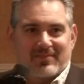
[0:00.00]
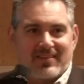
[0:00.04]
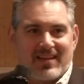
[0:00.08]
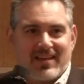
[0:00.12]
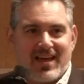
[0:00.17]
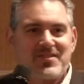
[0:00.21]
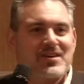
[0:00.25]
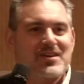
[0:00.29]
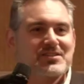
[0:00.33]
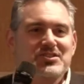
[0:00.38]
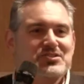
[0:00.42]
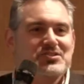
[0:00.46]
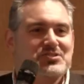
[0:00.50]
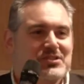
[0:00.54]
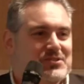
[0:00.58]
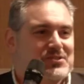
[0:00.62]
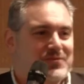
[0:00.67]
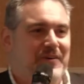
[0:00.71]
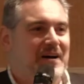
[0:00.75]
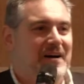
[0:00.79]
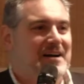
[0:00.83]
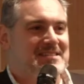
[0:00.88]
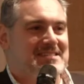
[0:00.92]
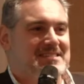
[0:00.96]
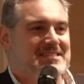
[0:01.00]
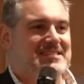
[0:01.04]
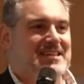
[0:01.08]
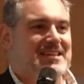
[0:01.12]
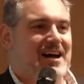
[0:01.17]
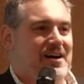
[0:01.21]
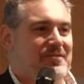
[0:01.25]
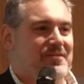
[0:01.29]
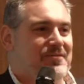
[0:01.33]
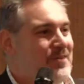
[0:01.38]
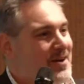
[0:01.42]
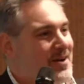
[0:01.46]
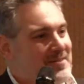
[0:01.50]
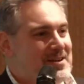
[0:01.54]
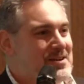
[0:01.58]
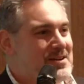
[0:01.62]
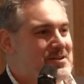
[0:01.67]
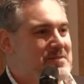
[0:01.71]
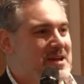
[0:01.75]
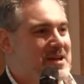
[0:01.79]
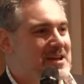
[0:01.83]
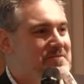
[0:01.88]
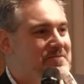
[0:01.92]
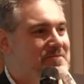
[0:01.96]
and this is just fun stuff. Why we
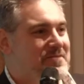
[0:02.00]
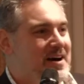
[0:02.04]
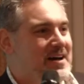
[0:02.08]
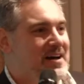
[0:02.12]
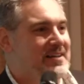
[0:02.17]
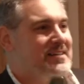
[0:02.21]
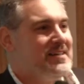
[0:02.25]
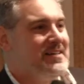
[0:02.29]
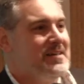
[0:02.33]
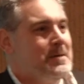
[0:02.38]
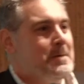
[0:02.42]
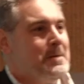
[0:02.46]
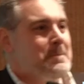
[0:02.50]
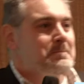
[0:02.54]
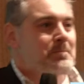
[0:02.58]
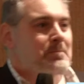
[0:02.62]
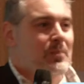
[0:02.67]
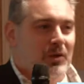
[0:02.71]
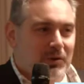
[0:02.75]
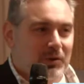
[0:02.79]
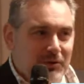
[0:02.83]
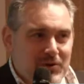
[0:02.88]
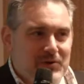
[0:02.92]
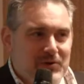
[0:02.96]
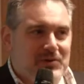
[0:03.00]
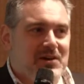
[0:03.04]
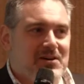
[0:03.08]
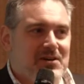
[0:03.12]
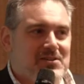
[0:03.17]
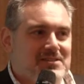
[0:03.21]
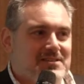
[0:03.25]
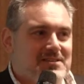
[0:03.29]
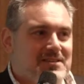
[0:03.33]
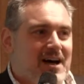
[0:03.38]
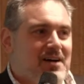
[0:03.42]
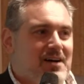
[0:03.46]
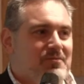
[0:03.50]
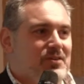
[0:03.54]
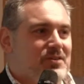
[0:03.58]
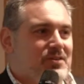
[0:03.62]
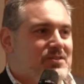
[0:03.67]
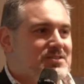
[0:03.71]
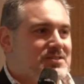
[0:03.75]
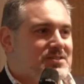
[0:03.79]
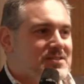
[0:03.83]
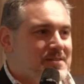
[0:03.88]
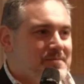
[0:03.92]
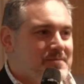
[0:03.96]
gotta make it fun? Glucose
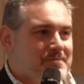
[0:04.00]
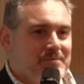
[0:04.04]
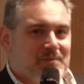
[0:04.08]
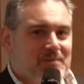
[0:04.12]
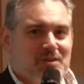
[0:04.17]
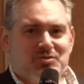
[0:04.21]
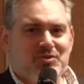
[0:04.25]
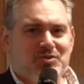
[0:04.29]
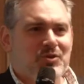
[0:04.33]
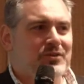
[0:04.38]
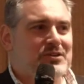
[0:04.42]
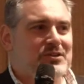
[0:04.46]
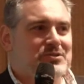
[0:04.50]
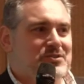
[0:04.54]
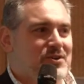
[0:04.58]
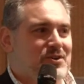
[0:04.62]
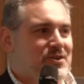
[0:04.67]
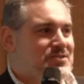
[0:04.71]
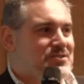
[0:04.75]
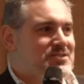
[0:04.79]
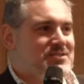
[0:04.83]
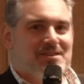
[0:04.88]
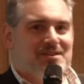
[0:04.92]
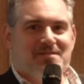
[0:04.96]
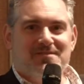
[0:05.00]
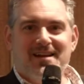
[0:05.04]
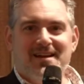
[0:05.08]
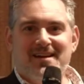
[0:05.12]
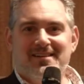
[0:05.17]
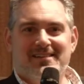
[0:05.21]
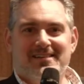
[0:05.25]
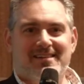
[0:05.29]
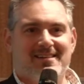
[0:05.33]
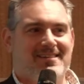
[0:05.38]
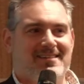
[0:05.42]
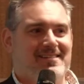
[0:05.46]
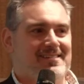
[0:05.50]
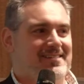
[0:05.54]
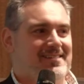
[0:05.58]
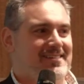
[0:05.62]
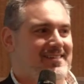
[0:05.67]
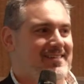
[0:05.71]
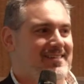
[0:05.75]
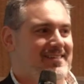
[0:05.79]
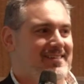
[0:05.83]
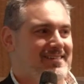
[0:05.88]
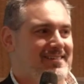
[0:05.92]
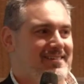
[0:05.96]
levels. Is Julie Dirksen around here?
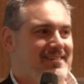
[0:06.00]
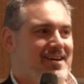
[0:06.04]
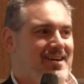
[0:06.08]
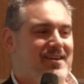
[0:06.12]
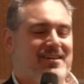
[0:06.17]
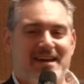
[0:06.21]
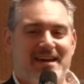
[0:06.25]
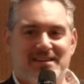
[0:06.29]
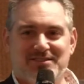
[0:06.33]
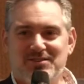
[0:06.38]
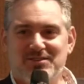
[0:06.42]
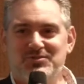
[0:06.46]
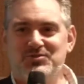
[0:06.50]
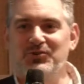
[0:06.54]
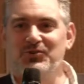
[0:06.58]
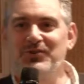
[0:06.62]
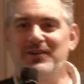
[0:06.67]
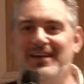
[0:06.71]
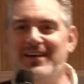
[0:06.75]
Okay, so Julie,